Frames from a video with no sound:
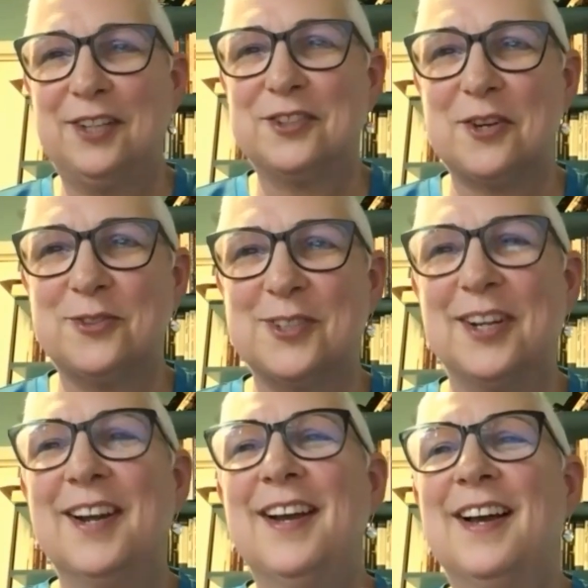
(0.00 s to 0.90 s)
like your
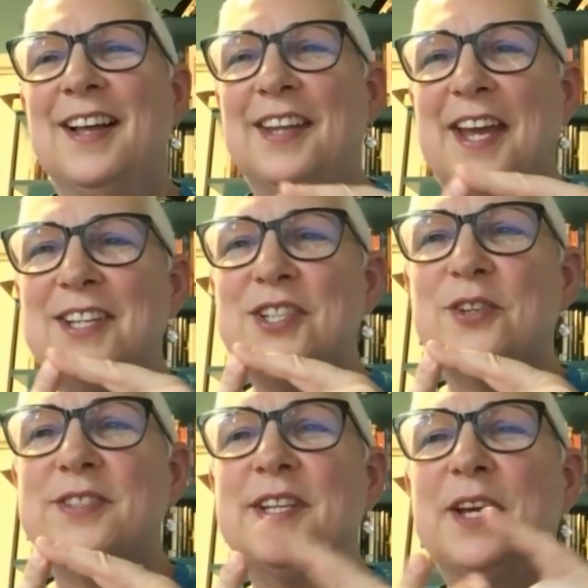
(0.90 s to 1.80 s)
toaster, a light
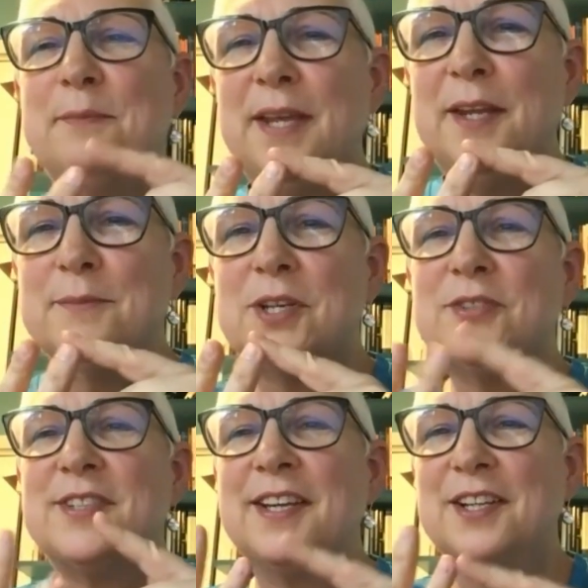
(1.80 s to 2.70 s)
toasting, a medium
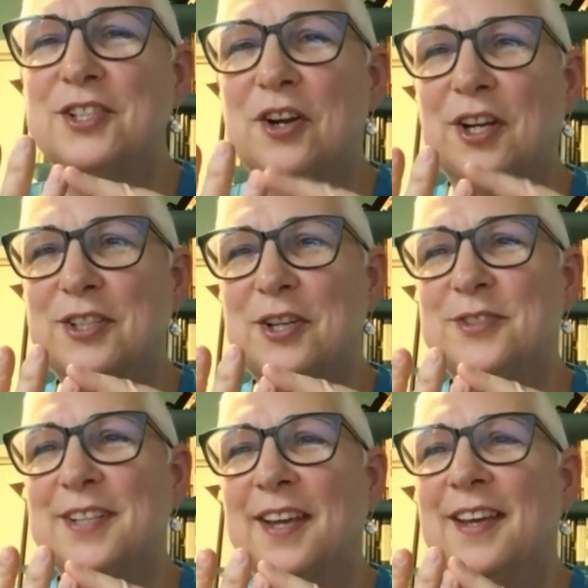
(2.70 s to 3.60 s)
toasting, and a dark
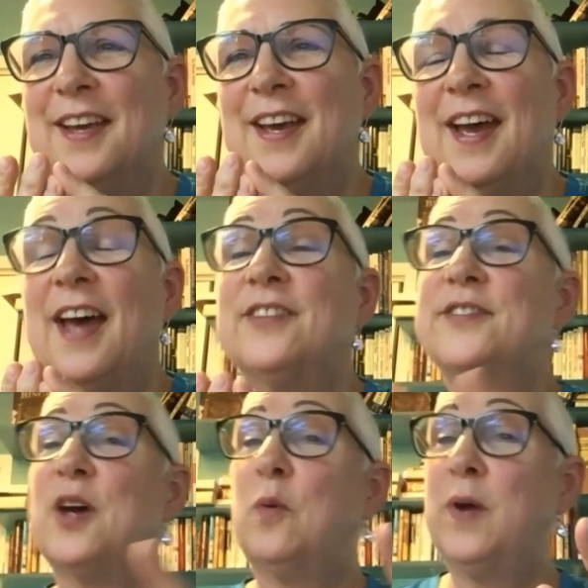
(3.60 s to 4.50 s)
toasting. And
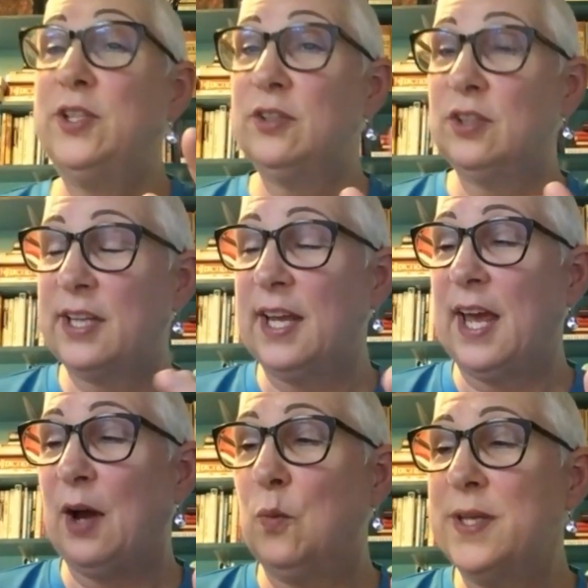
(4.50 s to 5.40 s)
so when you're
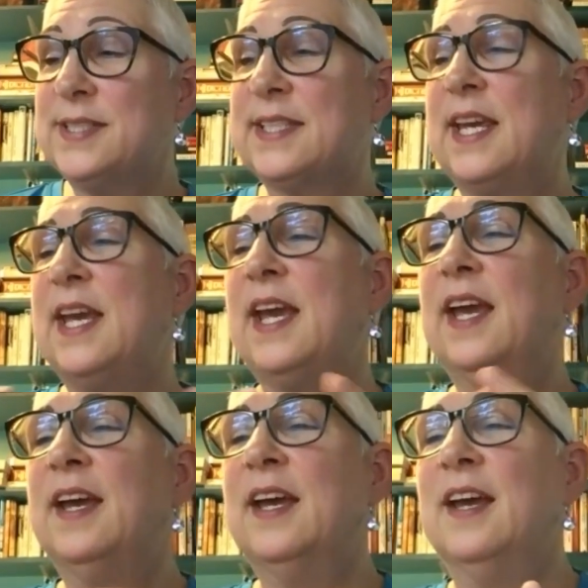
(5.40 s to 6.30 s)
looking at
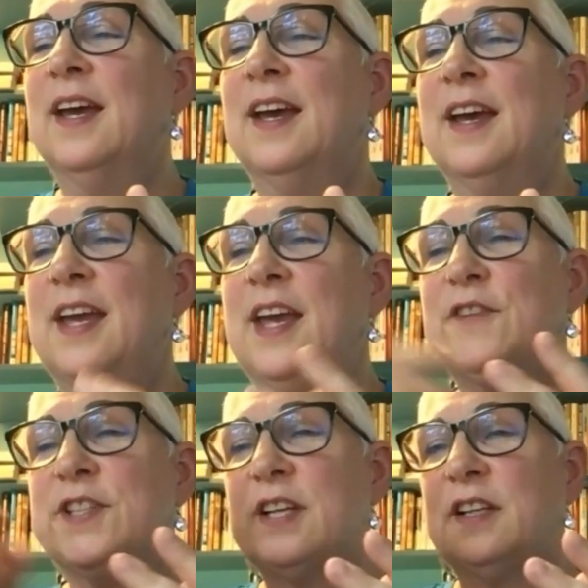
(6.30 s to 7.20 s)
whiskey,
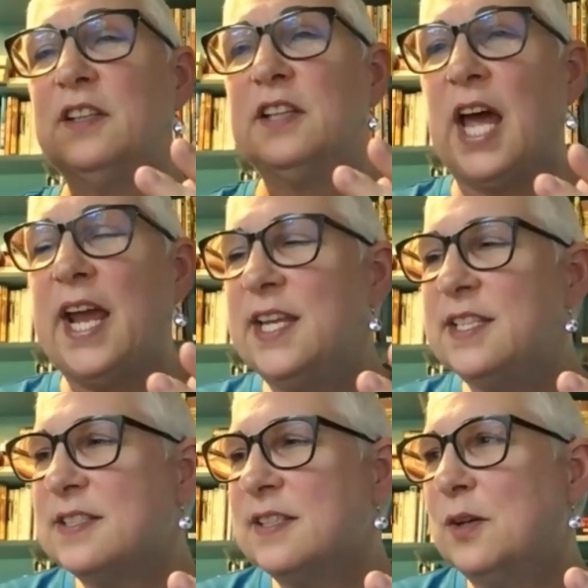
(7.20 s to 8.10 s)
if it's a
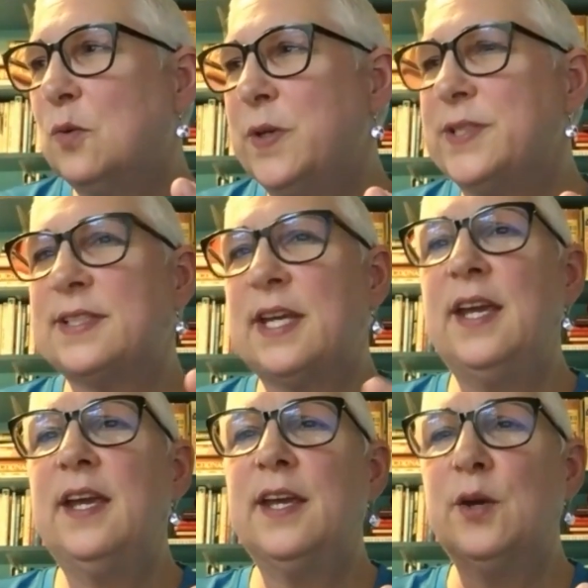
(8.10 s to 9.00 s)
light
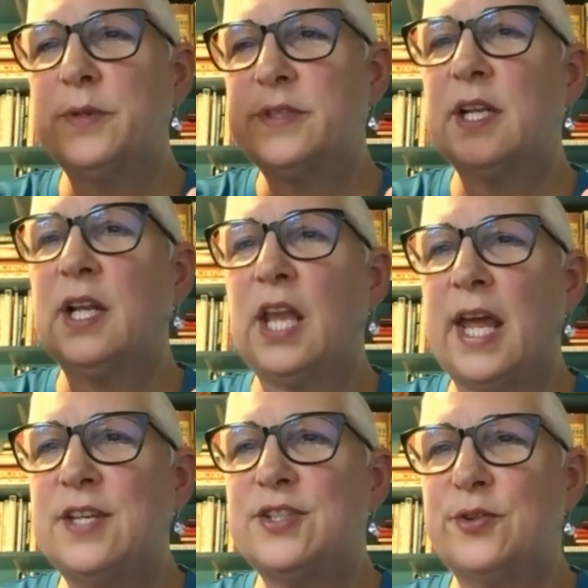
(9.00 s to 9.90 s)
whiskey, it was in a
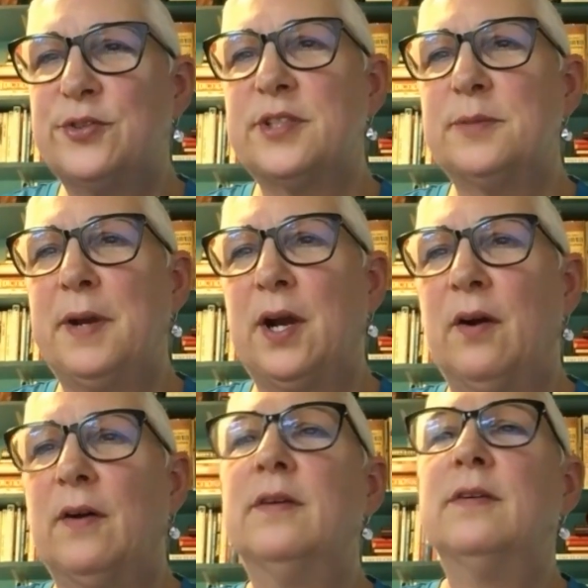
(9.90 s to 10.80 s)
light toasted
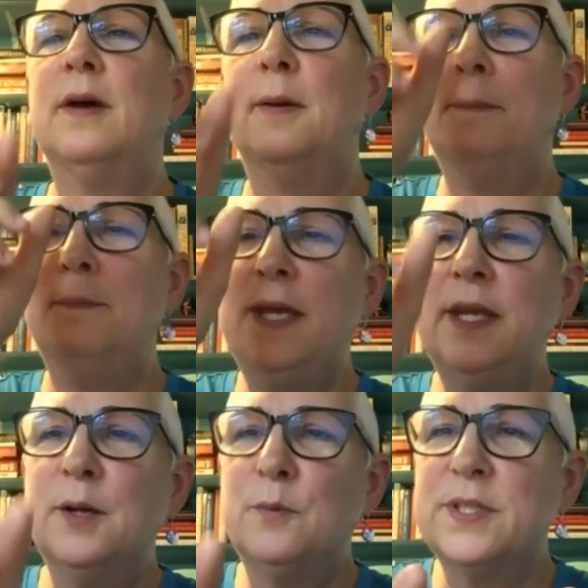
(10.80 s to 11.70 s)
barrel.
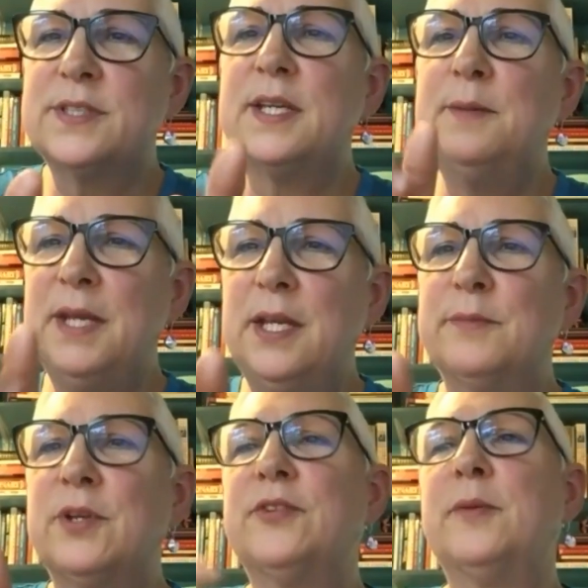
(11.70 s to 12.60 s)
Medium whiskey,
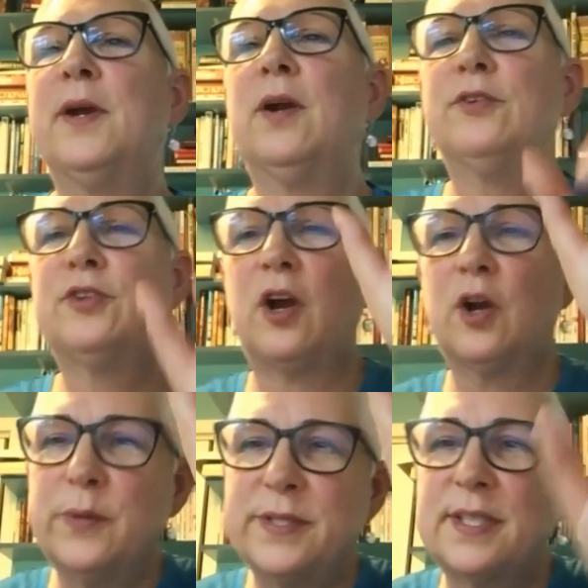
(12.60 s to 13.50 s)
medium toasted barrel.
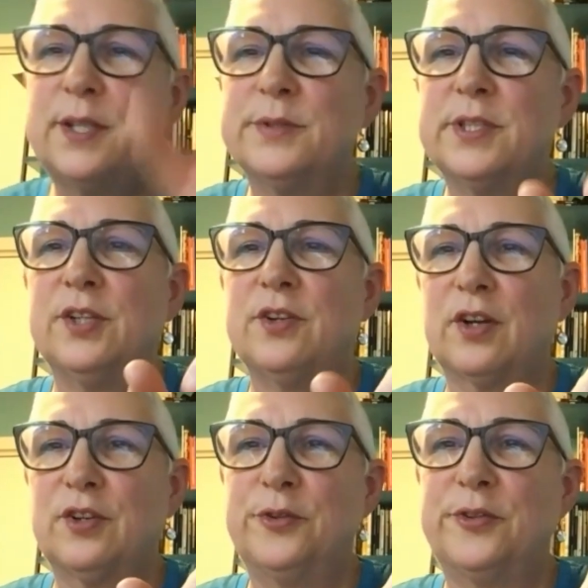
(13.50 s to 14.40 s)
Dark whiskey, it was in a
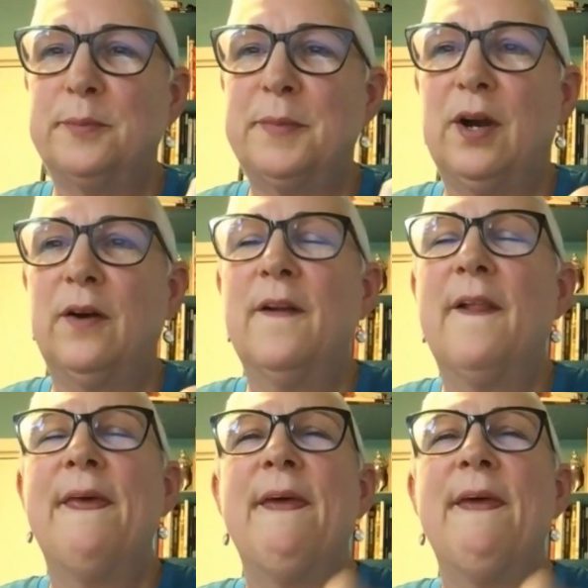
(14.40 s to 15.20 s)
dark toasted barrel.